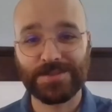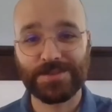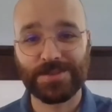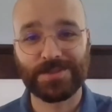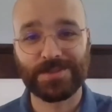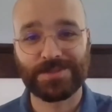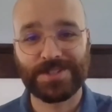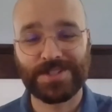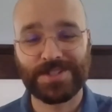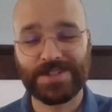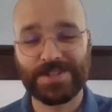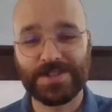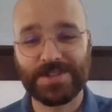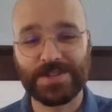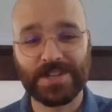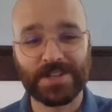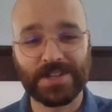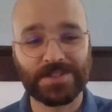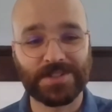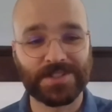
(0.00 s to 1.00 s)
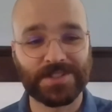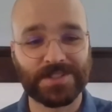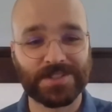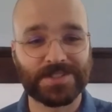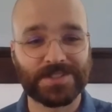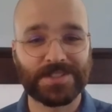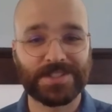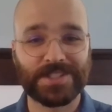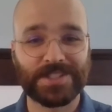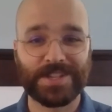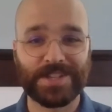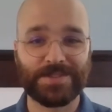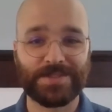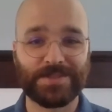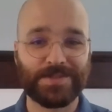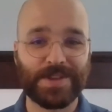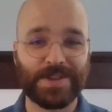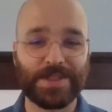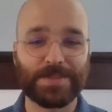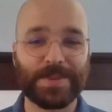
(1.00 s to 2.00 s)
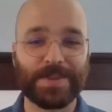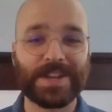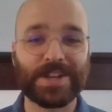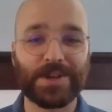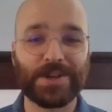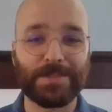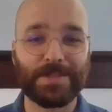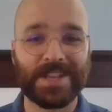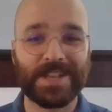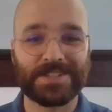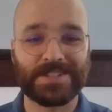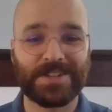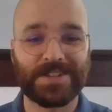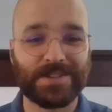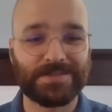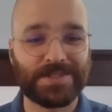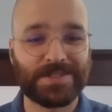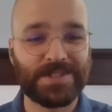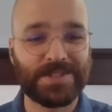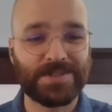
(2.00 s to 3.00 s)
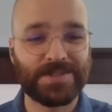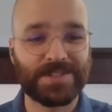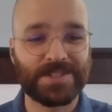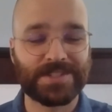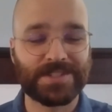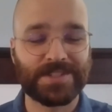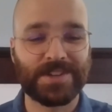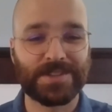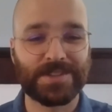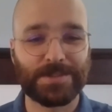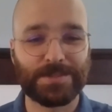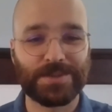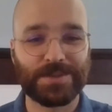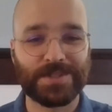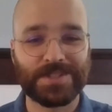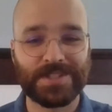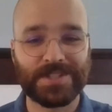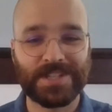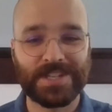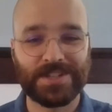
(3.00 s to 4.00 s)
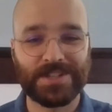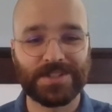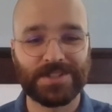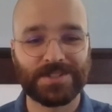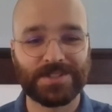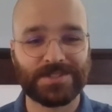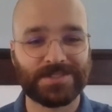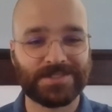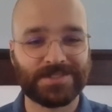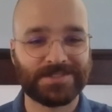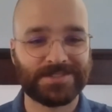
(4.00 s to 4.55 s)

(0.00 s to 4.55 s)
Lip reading: you all for your introductions. Father Mike, I'll pass it off to you to start the presentation.